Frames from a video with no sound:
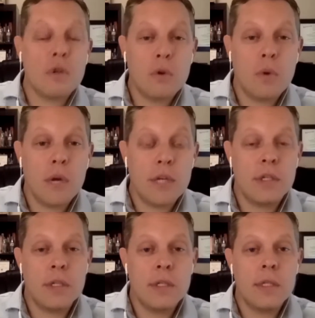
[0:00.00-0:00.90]

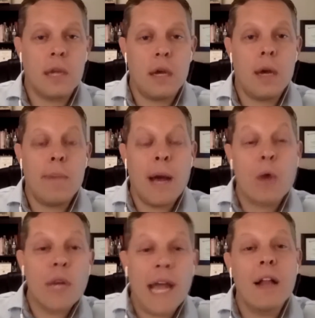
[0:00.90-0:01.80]
questions uh, about
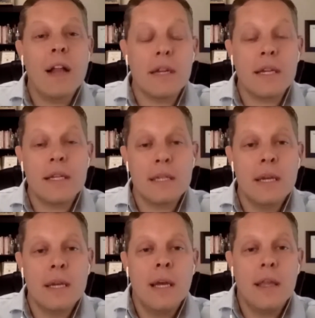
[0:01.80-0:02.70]
realities
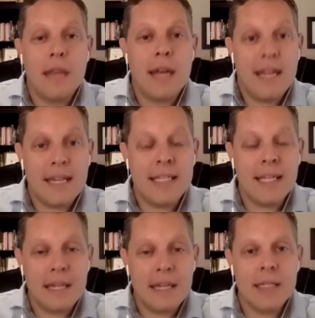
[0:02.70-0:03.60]
that
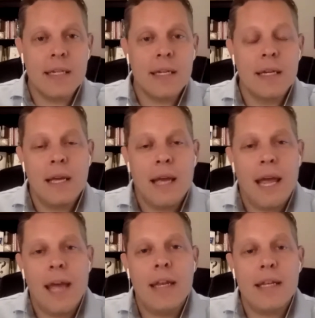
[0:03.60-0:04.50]
exist,
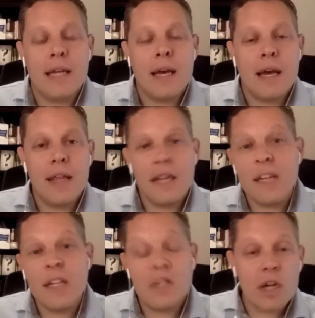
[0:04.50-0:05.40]
and uh, and then
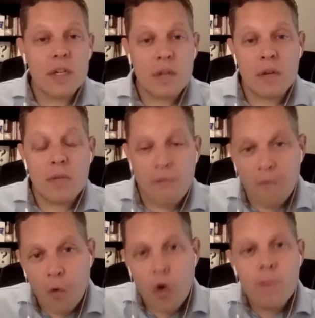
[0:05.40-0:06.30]
to start
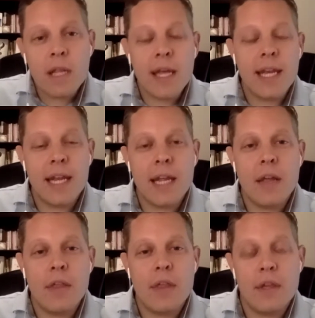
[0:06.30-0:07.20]
formulating
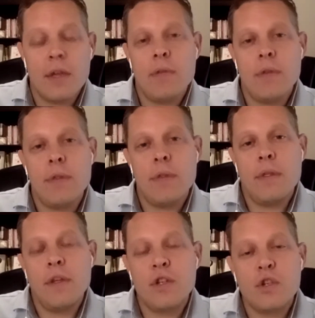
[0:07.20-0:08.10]
the
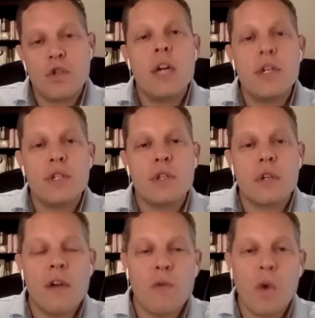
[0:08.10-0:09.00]
the
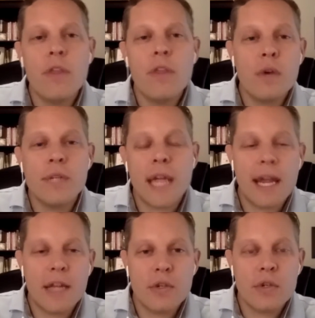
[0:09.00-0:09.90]
structure of what those
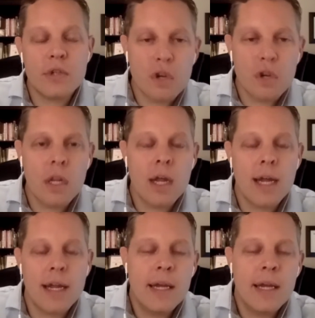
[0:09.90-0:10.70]
answers look like.